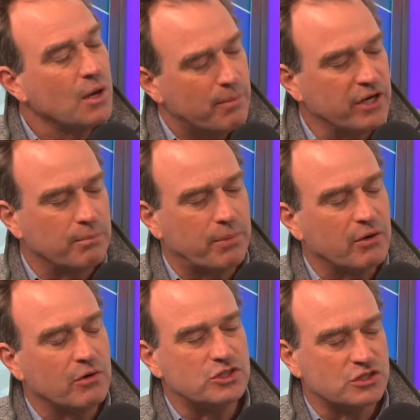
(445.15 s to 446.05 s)
but here, but
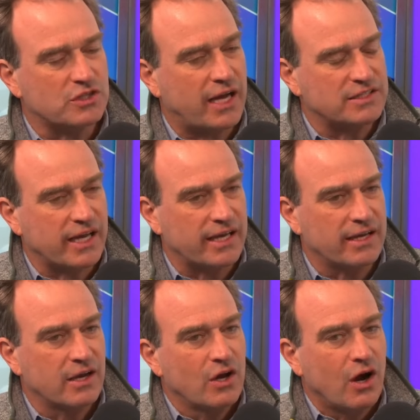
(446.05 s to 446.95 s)
just as a
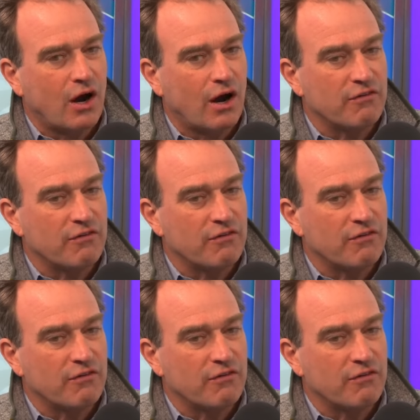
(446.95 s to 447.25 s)
uh,